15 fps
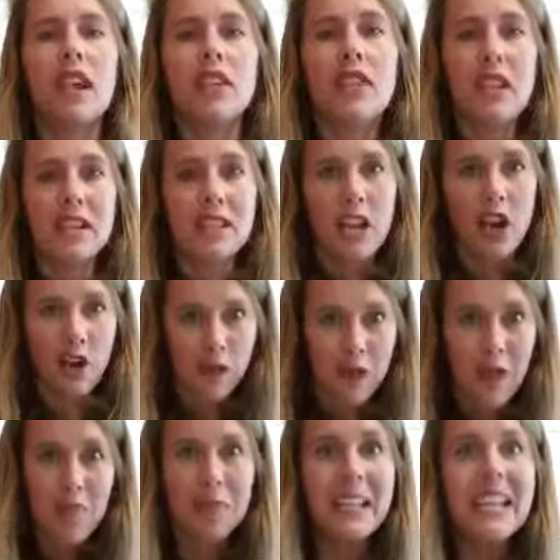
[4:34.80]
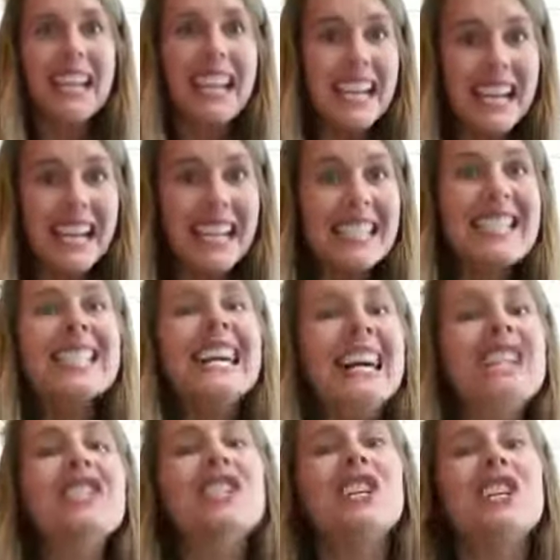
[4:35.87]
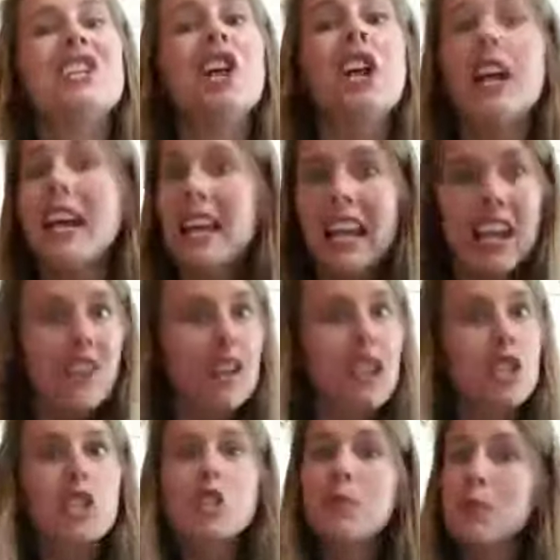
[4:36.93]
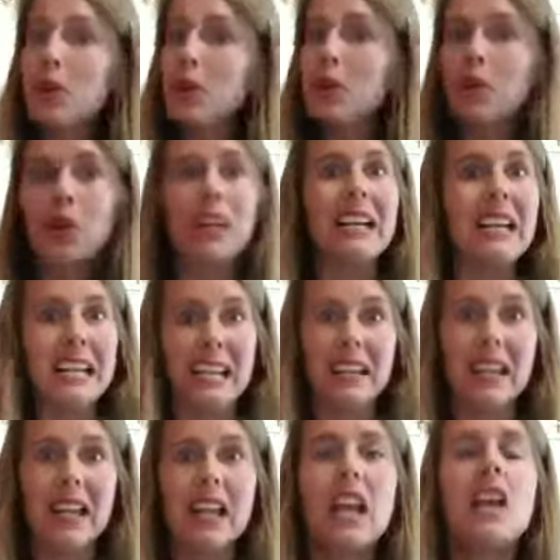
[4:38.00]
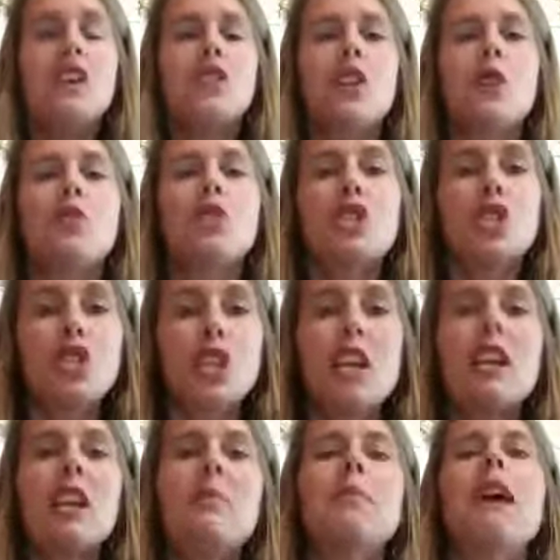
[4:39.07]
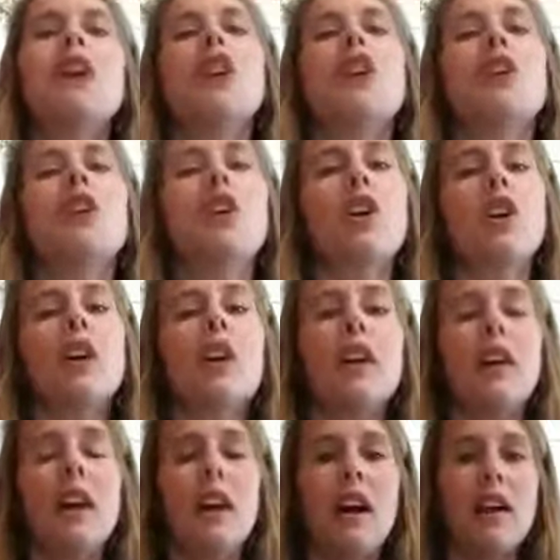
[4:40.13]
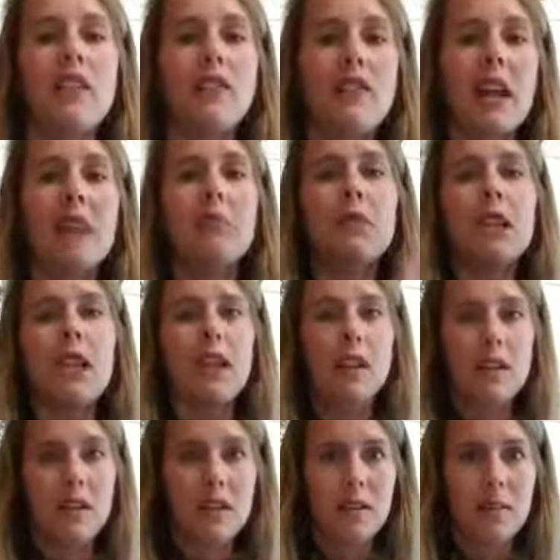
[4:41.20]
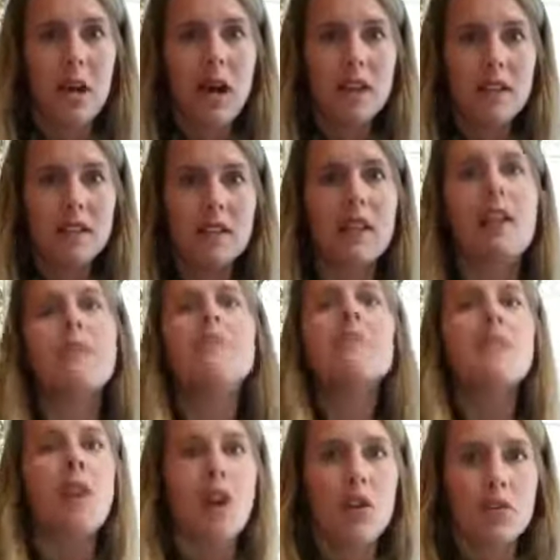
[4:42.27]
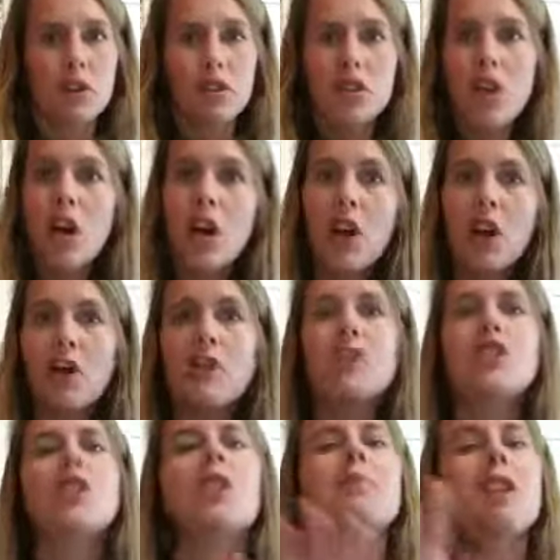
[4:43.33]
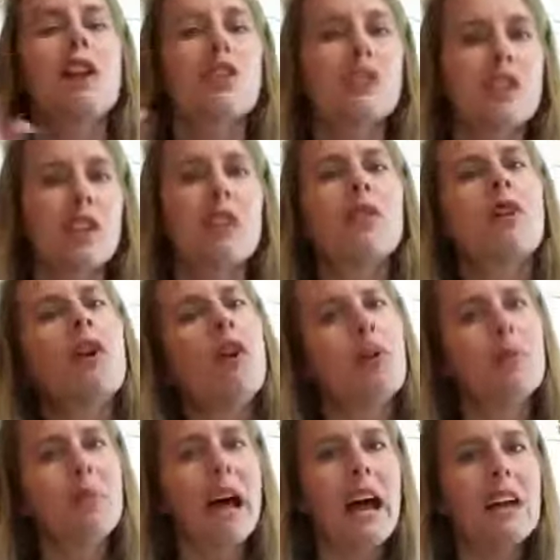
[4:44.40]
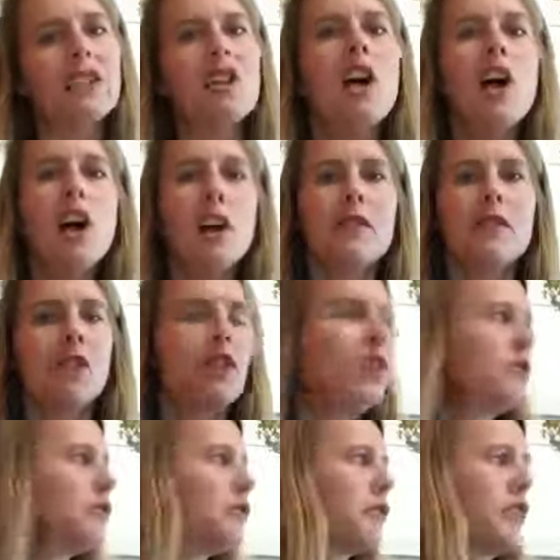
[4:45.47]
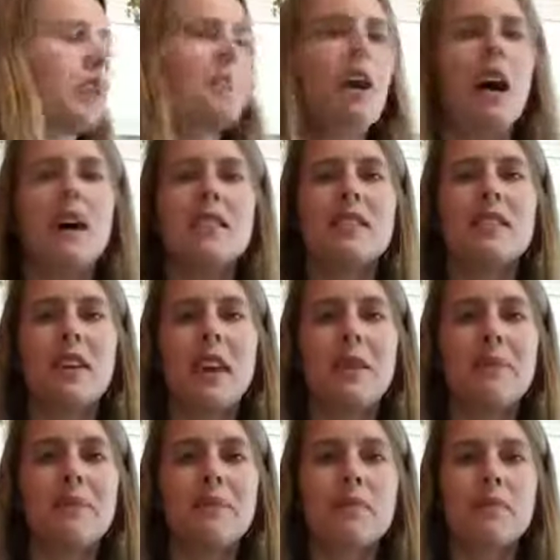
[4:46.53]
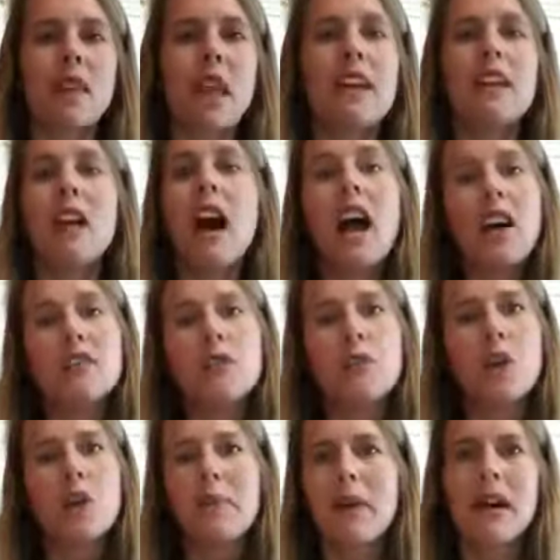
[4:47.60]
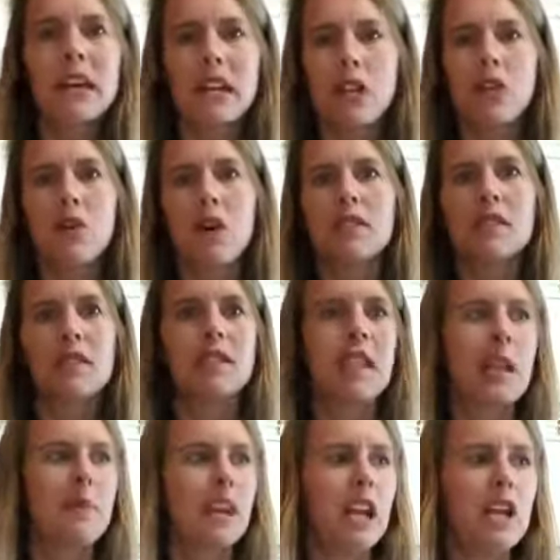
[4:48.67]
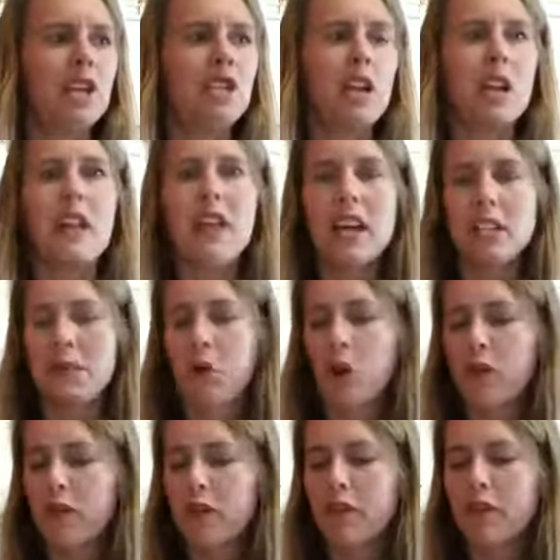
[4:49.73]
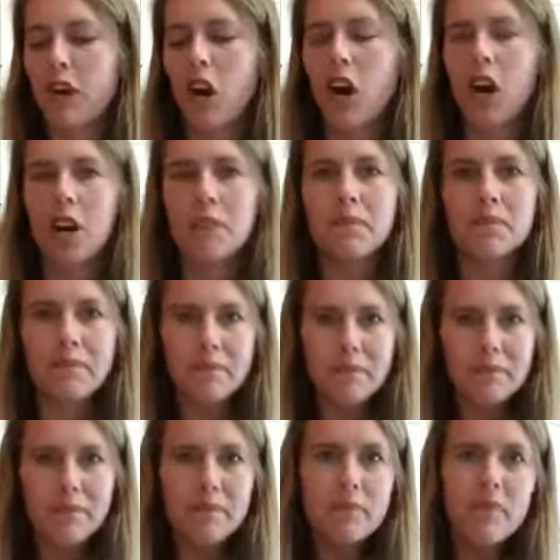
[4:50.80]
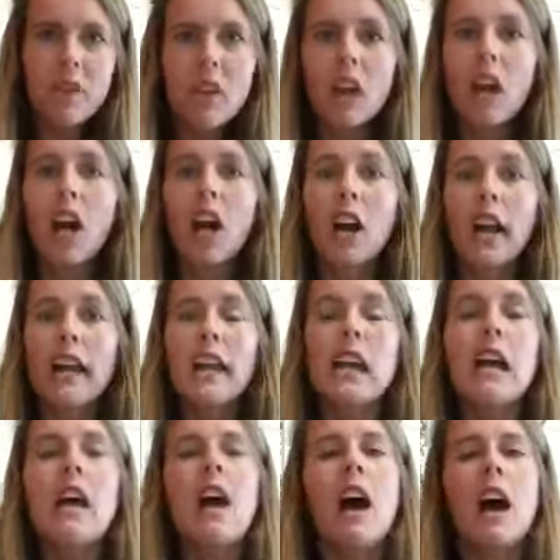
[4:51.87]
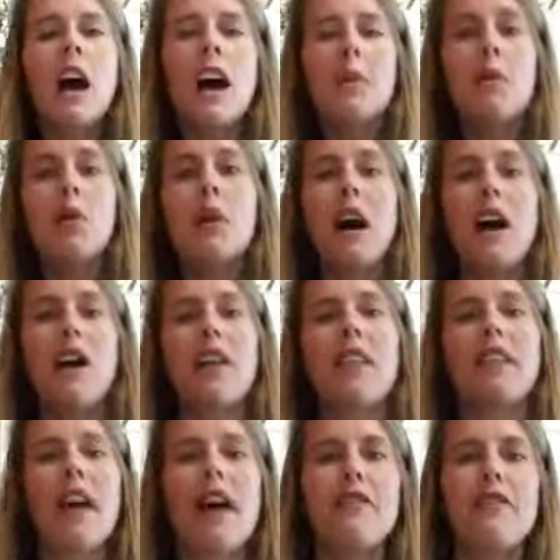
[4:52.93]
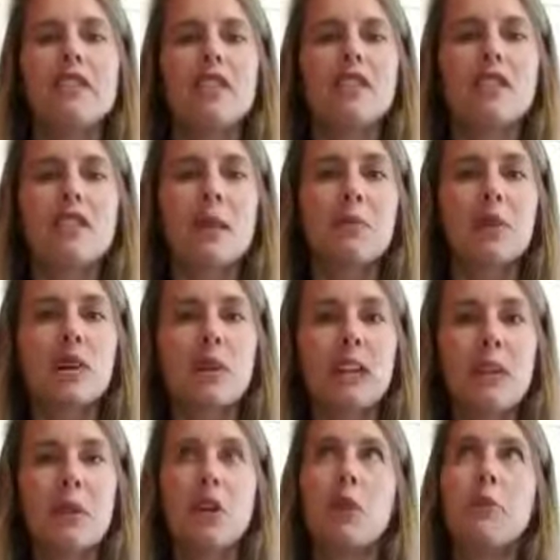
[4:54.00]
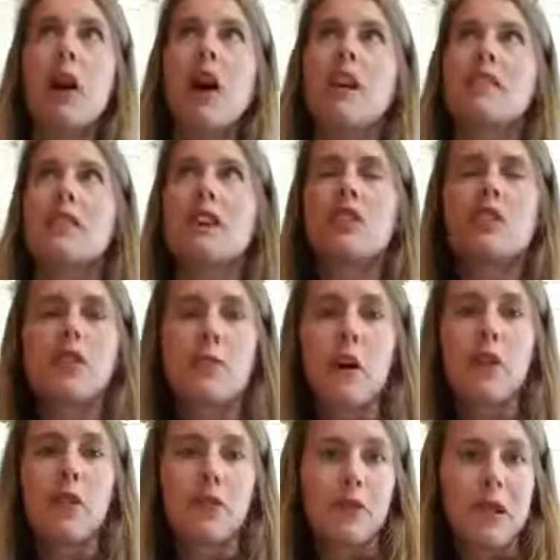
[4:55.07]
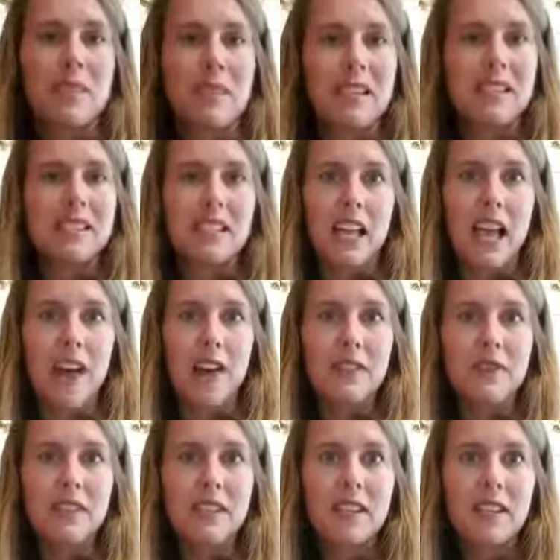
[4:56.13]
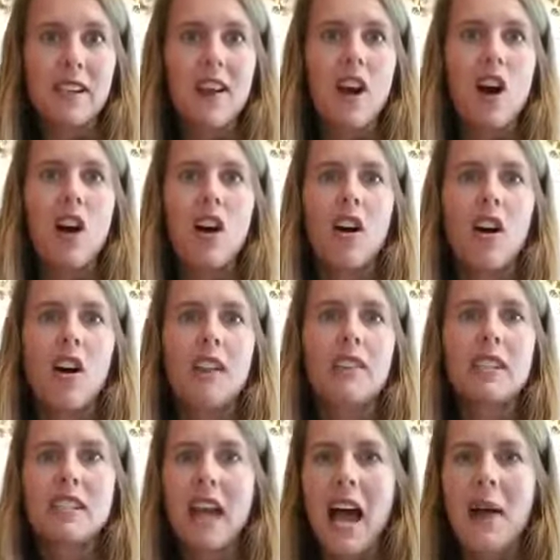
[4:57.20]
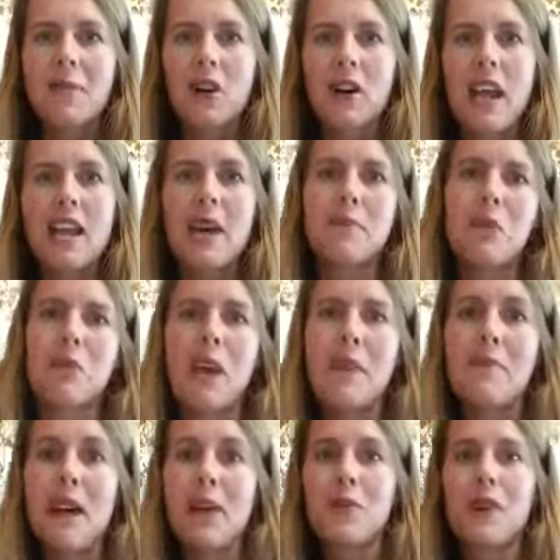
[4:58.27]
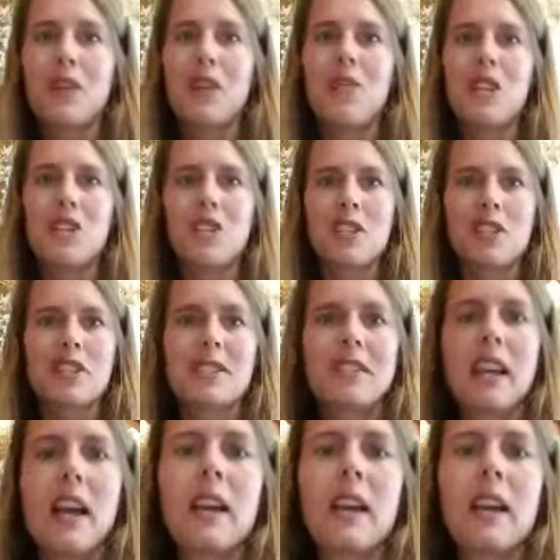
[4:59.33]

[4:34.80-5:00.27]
the things that her family eats touches even a spoon or anything. So she can make her family pasta on the stove. She can make herself her own batch of gluten-free pasta and not have to worry about any cross-contamination, and that's perfect for her. All right, while that finishes up cooking, I'm going to pause it. There's about 3 minutes left on the timer, and I'll be right back with you in just a